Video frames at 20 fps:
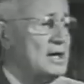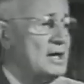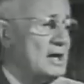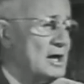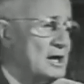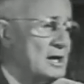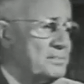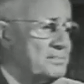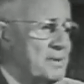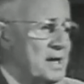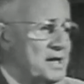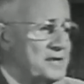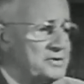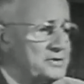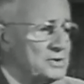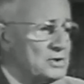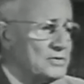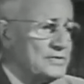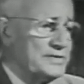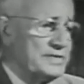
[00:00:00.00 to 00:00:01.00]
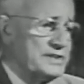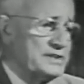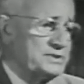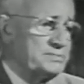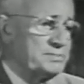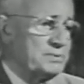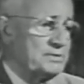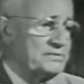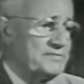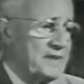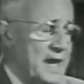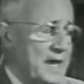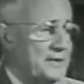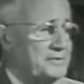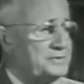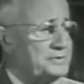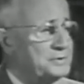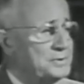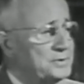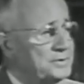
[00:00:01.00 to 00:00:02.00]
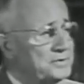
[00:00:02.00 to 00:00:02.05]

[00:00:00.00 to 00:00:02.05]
Ponder over this profound truth,